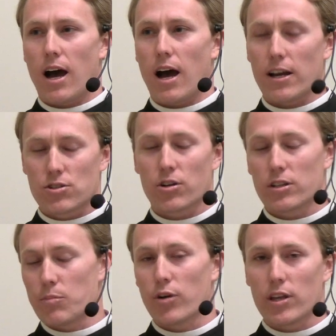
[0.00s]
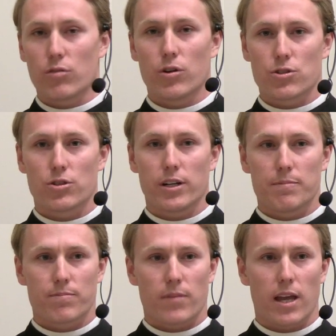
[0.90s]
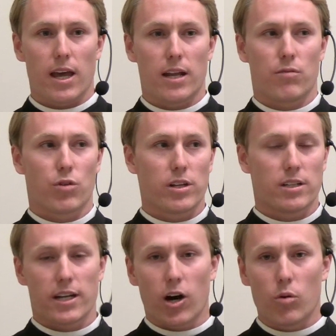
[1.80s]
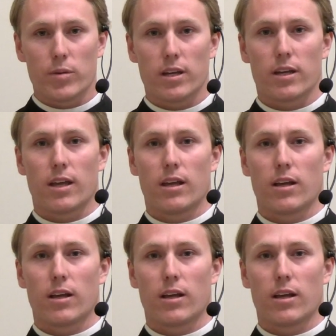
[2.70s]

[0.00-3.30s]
I started to pray the rosary. And it really did help me